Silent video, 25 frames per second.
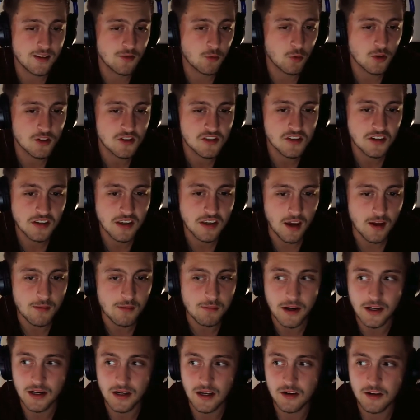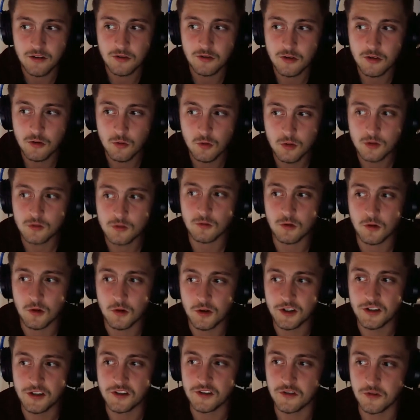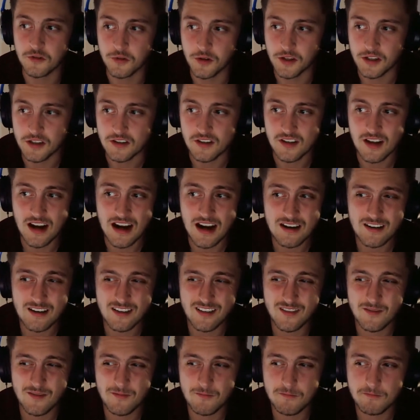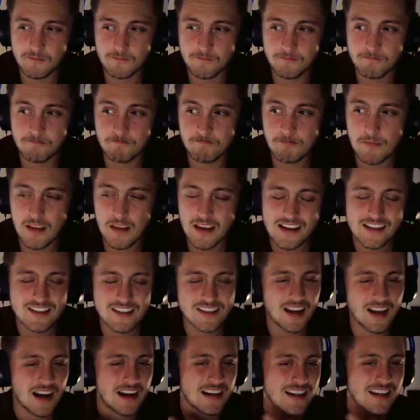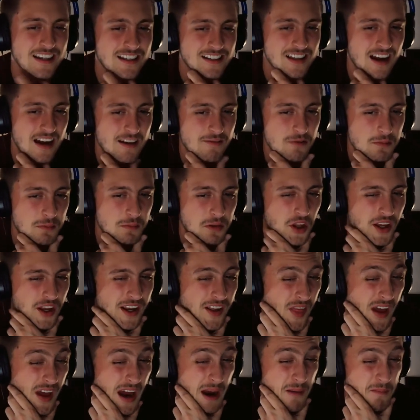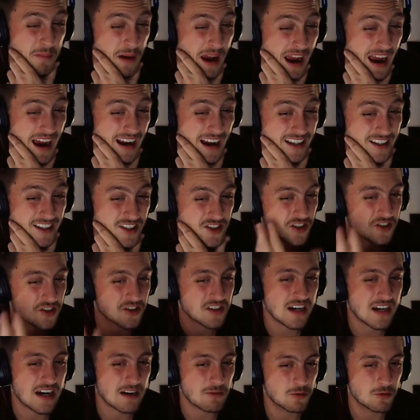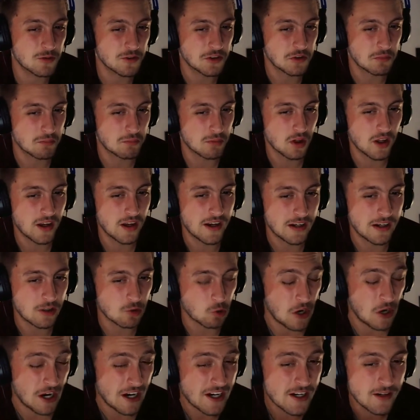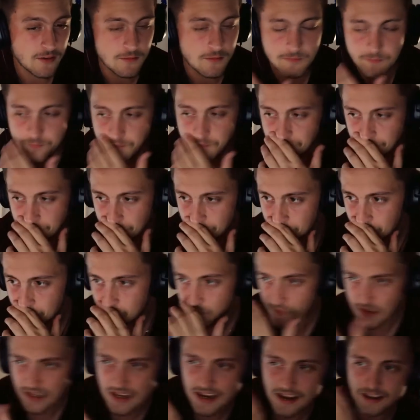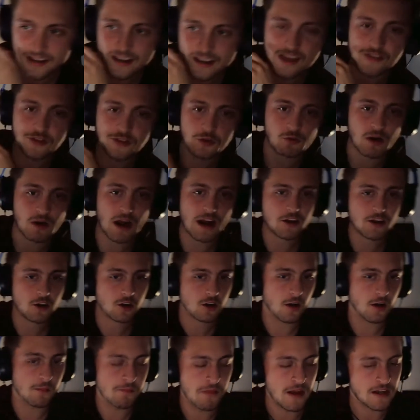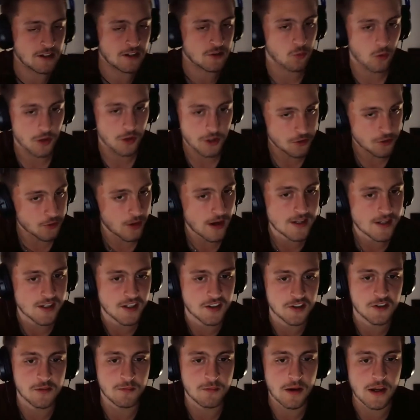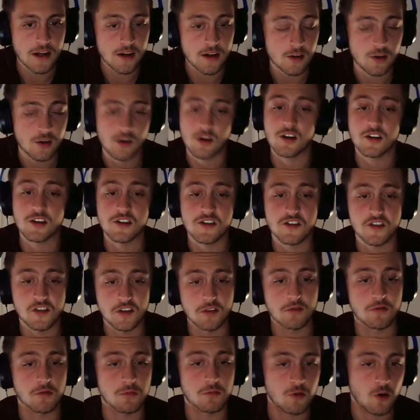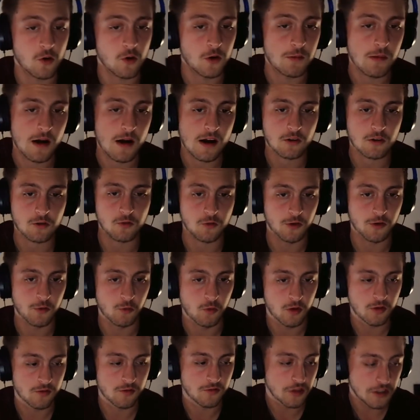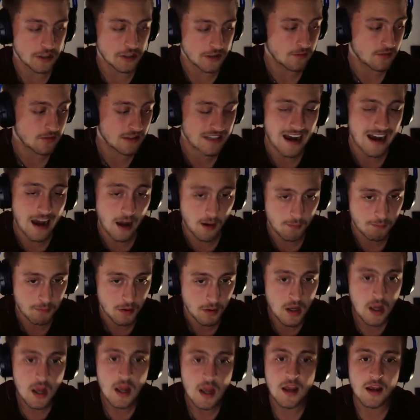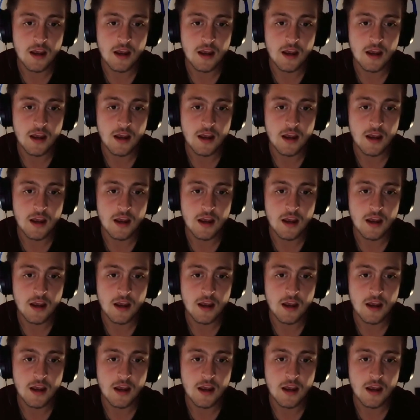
Once again, man, I don't know what Rory is doing. He's not even playing that bad. He's just not really playing great. And at the Ryder Cup, that's what you anticipate you're going to see from Rory McIlroy, one of the top